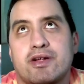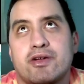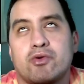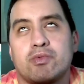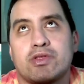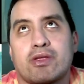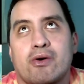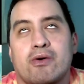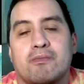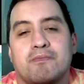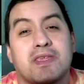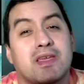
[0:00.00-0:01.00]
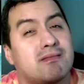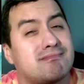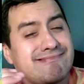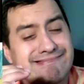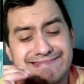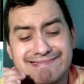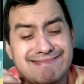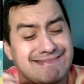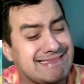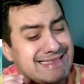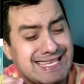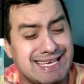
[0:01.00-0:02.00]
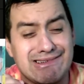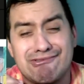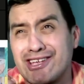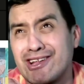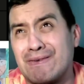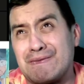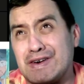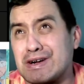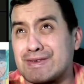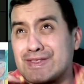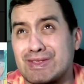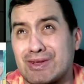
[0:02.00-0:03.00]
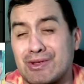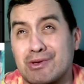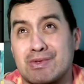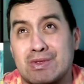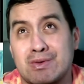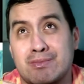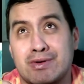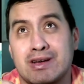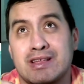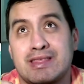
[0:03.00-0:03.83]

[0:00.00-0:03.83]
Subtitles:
Yubito, we don't fuck with the third Yubito, bro.